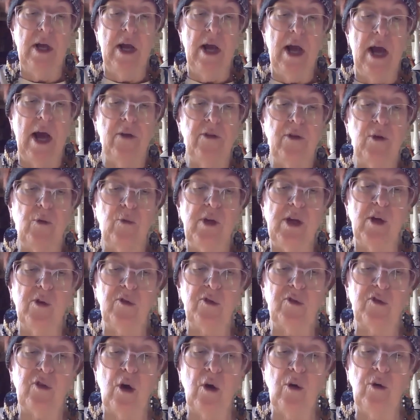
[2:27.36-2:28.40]
how that we are
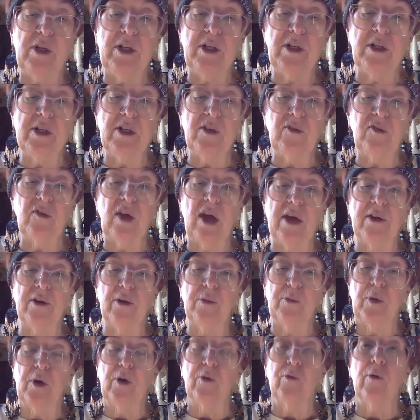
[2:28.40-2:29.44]
sown in
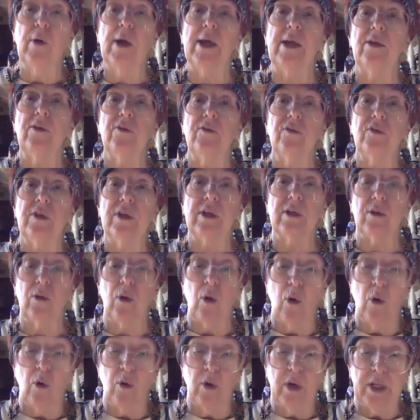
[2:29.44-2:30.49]
dishonor but raised in
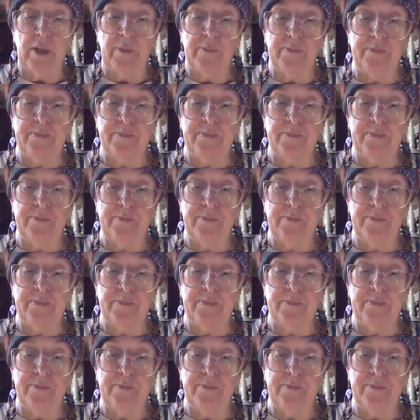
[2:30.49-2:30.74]
glory.